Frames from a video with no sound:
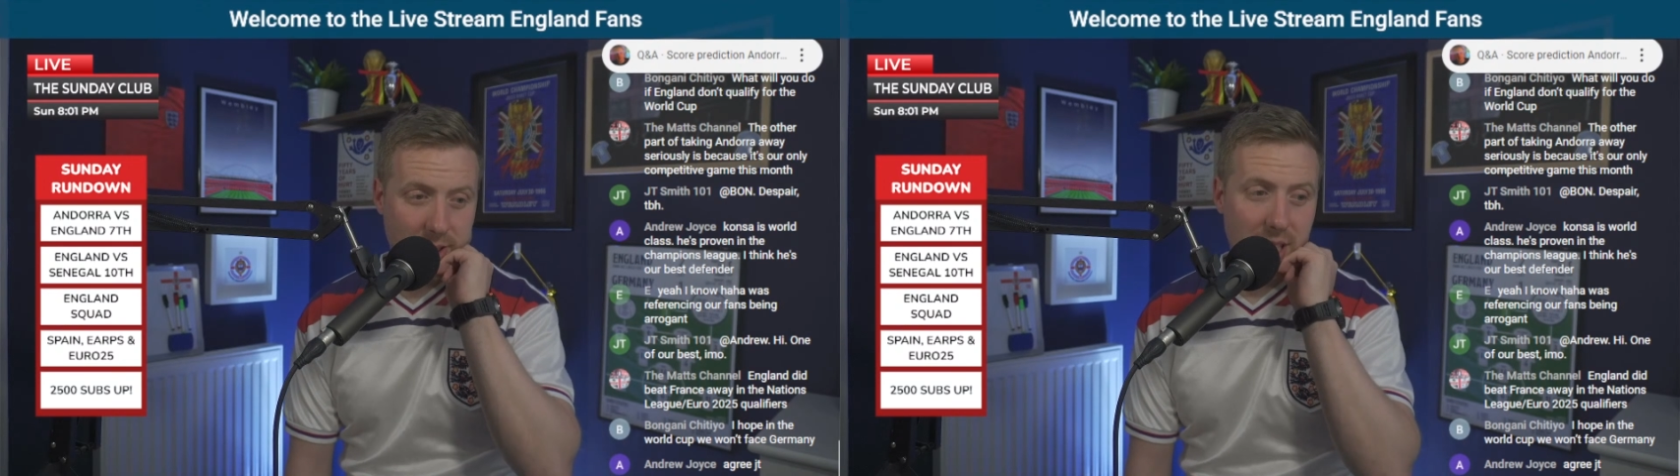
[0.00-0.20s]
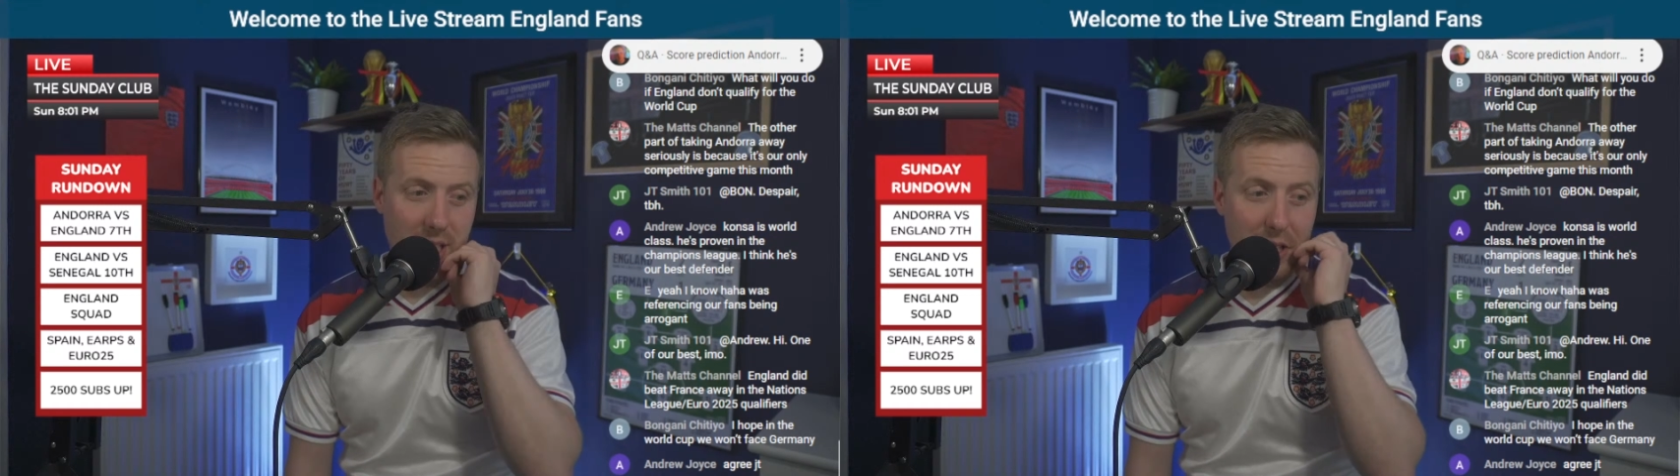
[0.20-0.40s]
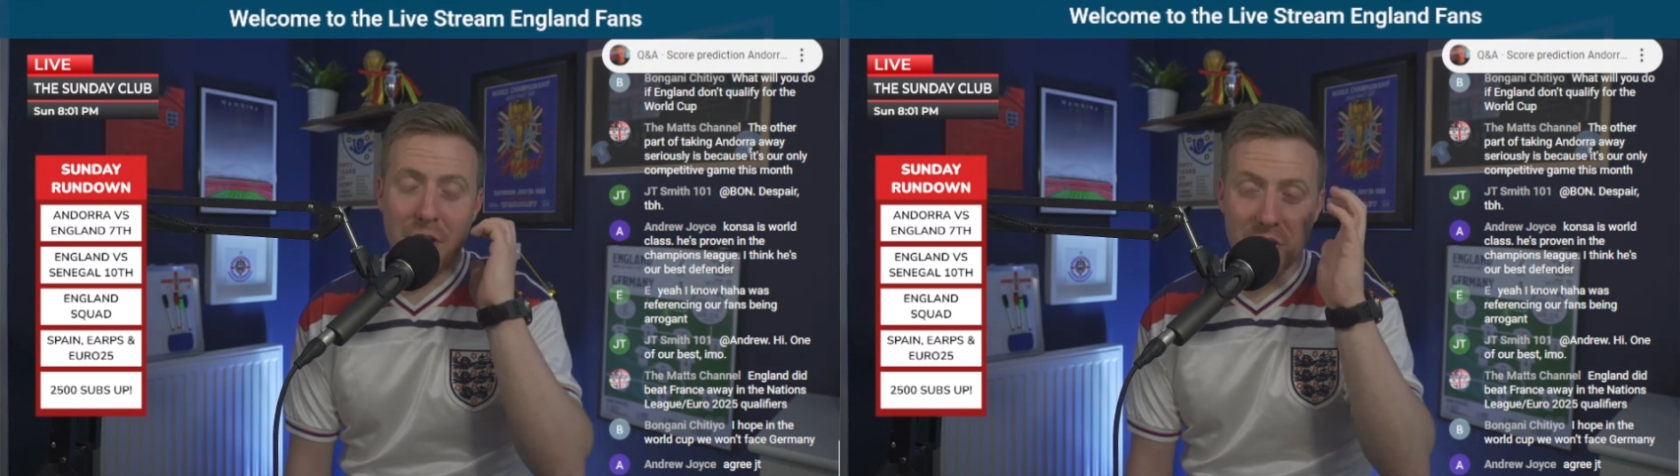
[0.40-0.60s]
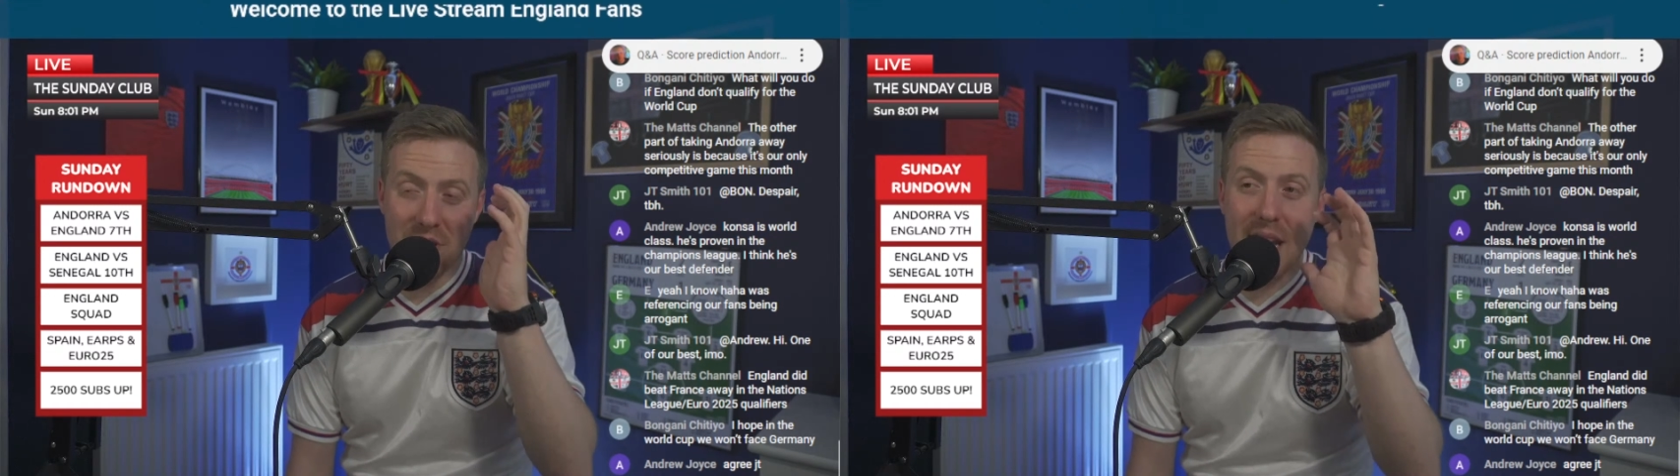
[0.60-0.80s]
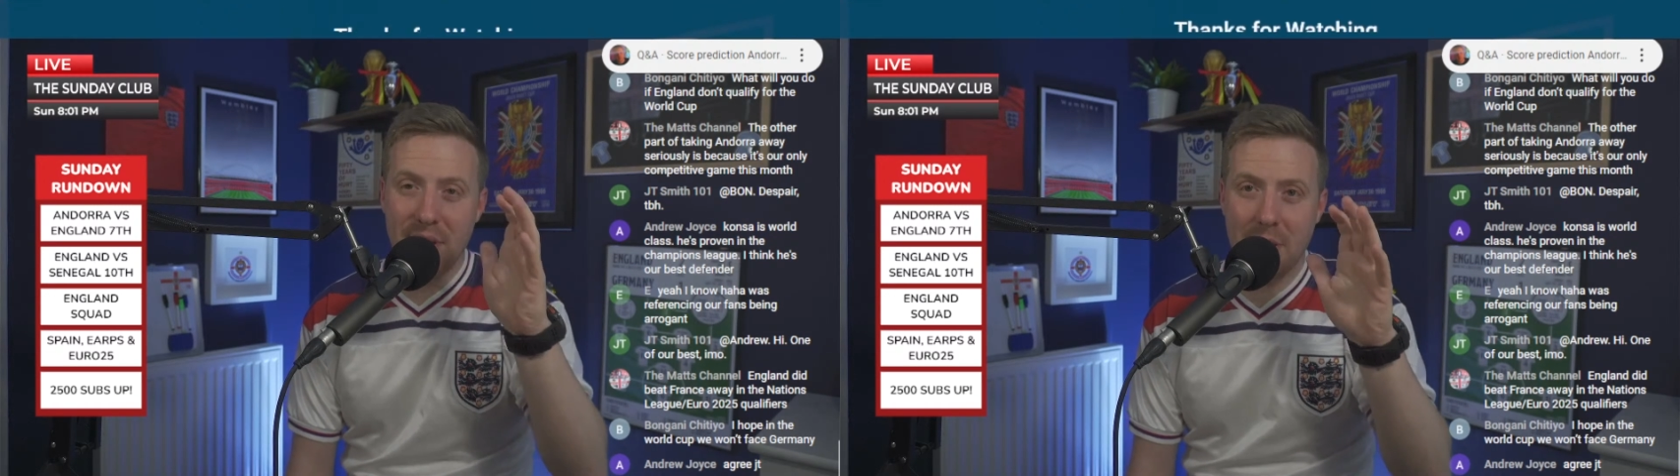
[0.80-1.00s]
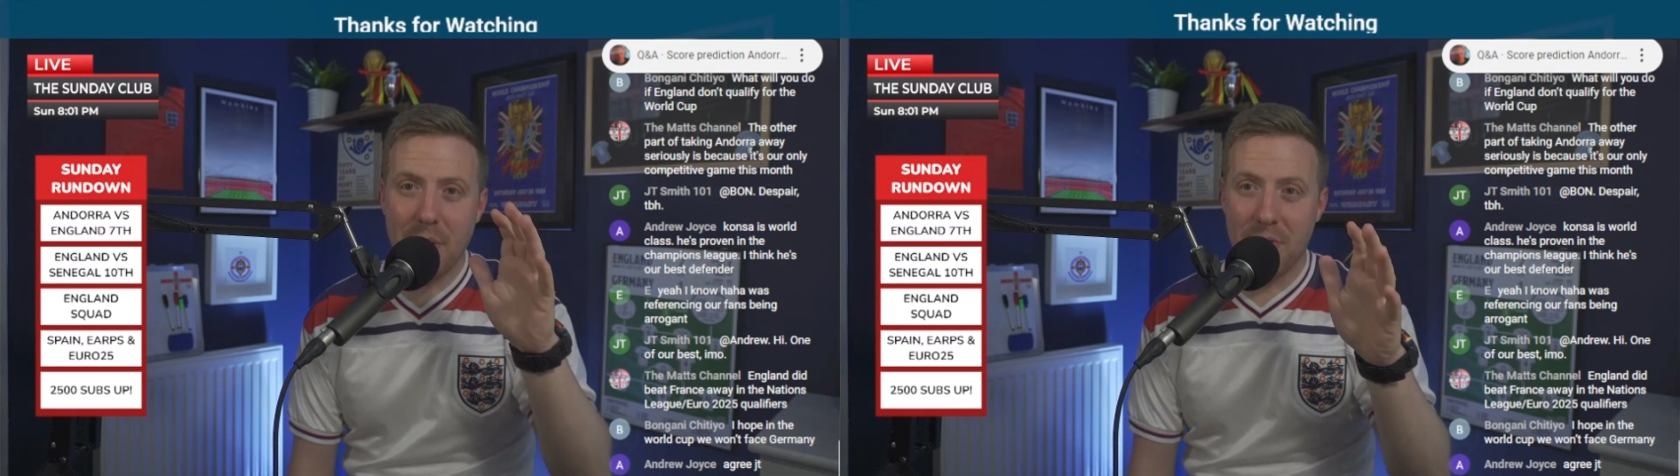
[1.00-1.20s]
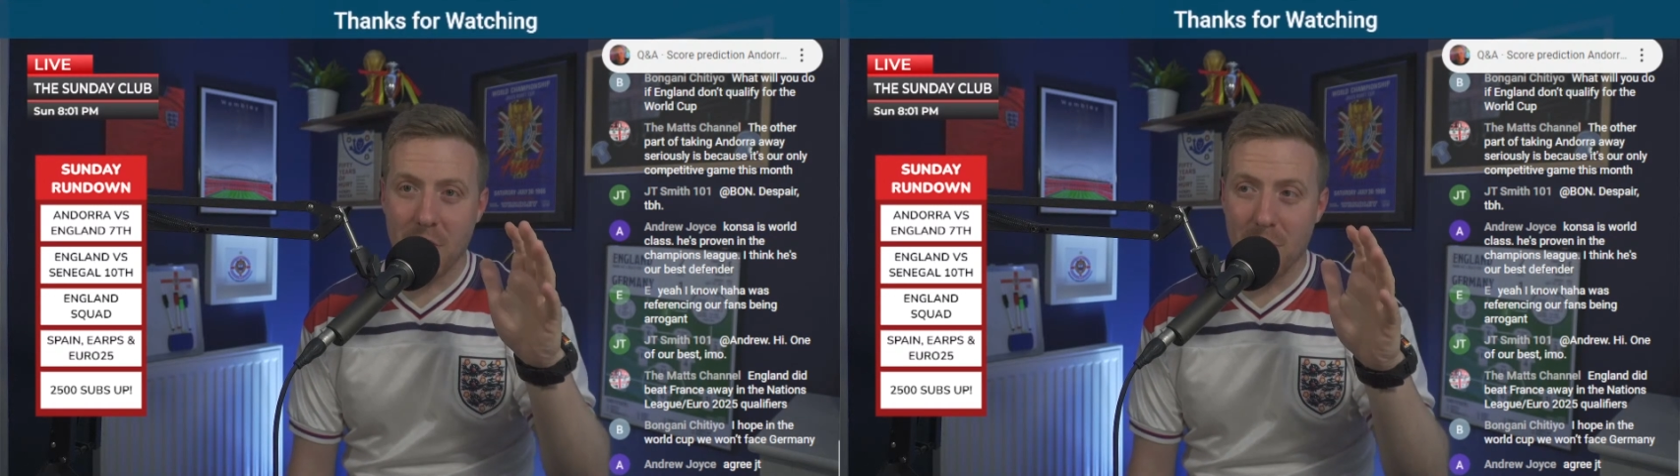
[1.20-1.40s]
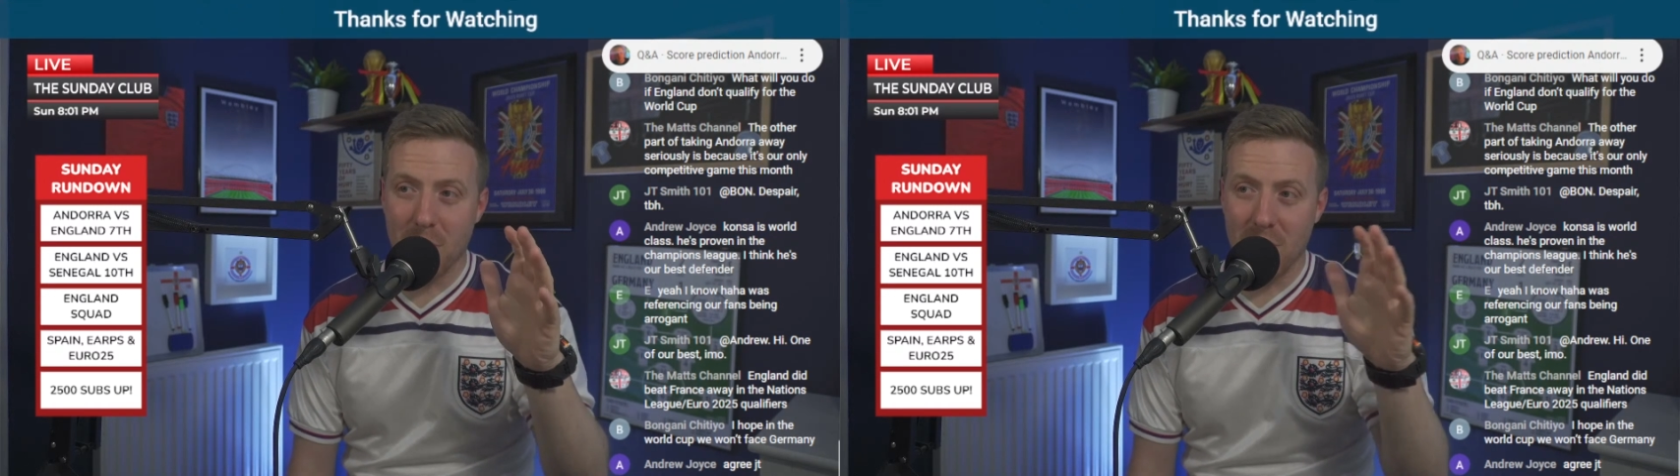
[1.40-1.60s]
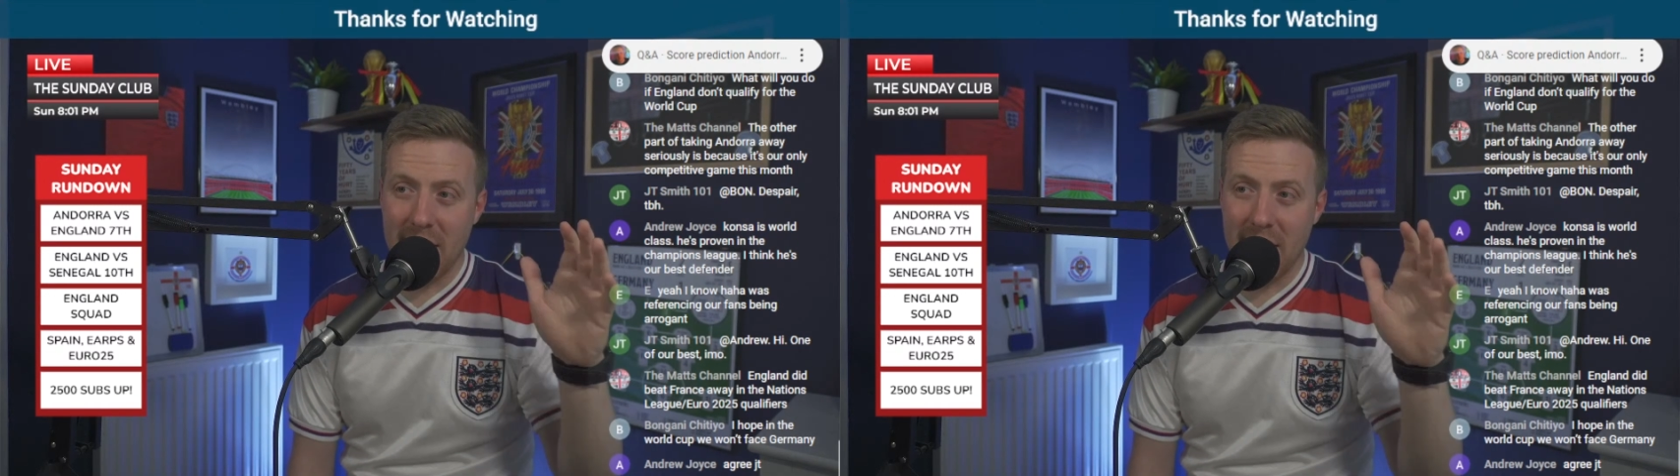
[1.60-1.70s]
you just never know in football.